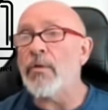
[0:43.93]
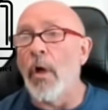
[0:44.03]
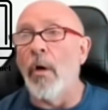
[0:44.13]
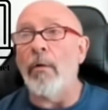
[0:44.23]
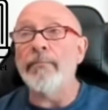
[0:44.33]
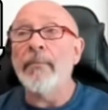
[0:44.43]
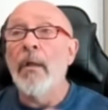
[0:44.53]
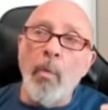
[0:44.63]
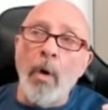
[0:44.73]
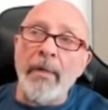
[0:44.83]
So
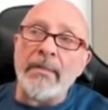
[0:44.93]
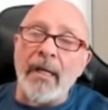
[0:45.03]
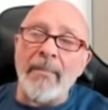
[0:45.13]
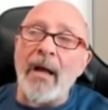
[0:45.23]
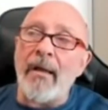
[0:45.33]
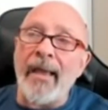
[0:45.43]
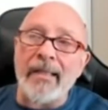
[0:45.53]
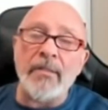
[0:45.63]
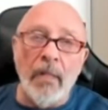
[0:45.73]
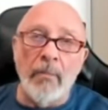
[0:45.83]
when we're talking about
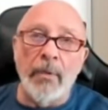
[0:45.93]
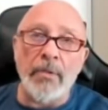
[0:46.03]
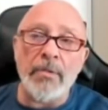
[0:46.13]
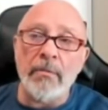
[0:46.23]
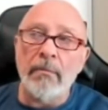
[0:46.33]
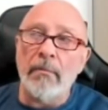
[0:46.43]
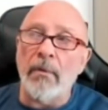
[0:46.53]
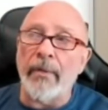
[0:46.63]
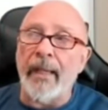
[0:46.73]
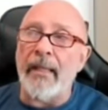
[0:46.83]
hex numbers,
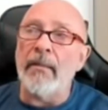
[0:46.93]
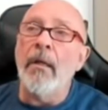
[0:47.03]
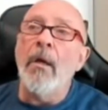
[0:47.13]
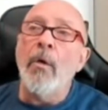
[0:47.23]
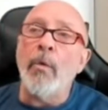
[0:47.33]
okay,